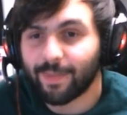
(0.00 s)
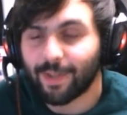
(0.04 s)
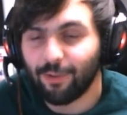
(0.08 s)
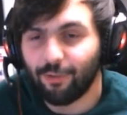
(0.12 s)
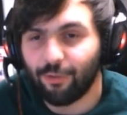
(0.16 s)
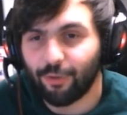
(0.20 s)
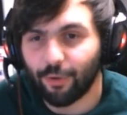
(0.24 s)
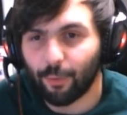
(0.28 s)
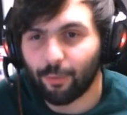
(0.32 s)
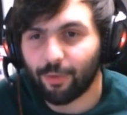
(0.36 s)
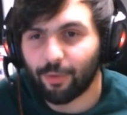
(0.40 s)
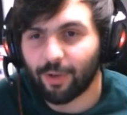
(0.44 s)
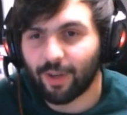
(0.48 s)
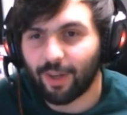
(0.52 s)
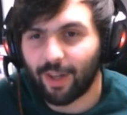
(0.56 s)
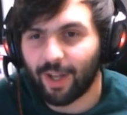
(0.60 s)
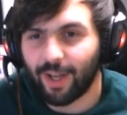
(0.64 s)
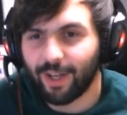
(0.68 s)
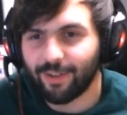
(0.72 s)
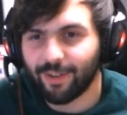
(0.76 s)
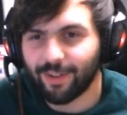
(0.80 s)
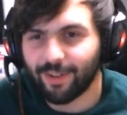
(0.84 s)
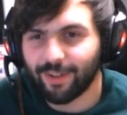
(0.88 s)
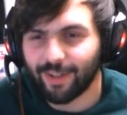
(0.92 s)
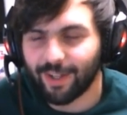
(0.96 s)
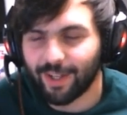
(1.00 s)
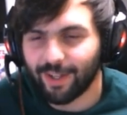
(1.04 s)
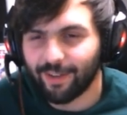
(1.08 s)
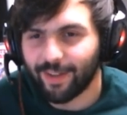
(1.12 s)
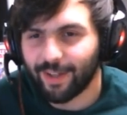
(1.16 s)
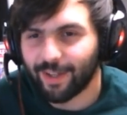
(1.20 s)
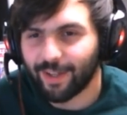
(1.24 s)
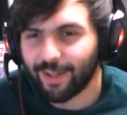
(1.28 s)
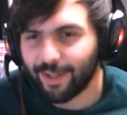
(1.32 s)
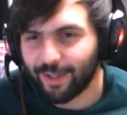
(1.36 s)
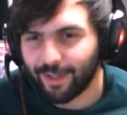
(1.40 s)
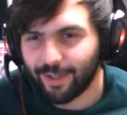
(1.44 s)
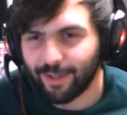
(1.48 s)
Joe declined it, and
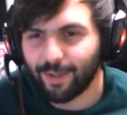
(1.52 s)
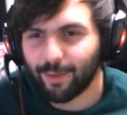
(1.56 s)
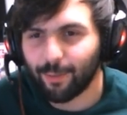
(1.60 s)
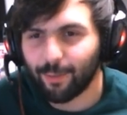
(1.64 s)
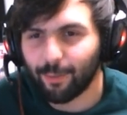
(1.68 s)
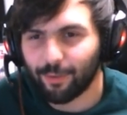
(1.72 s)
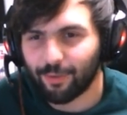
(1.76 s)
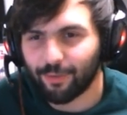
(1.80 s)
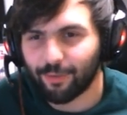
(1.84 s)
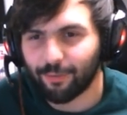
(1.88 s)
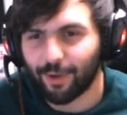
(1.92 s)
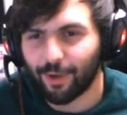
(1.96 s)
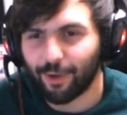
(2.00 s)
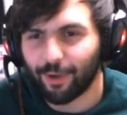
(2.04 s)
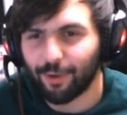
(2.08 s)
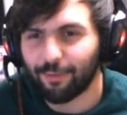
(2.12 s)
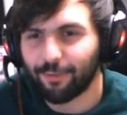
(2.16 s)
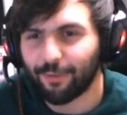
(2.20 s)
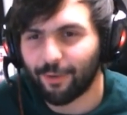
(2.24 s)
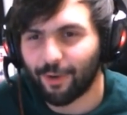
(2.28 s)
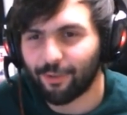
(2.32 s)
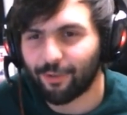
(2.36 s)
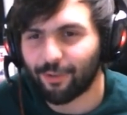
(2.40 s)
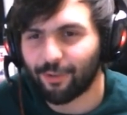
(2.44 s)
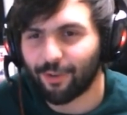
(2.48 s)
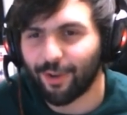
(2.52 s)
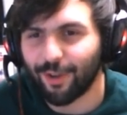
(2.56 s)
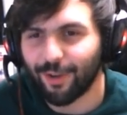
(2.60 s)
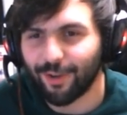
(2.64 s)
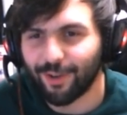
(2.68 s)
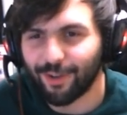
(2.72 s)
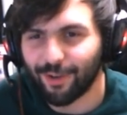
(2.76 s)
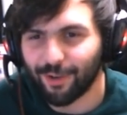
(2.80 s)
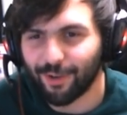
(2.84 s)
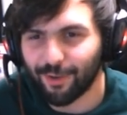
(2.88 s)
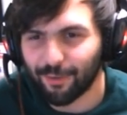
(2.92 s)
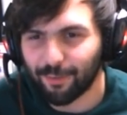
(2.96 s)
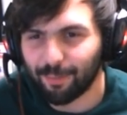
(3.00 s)
then he was very frustrated
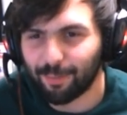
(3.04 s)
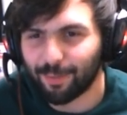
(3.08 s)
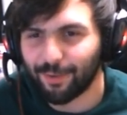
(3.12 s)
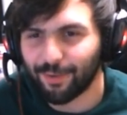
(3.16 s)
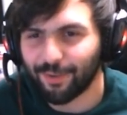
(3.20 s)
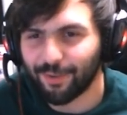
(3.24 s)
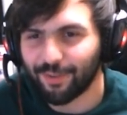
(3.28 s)
in his pulls.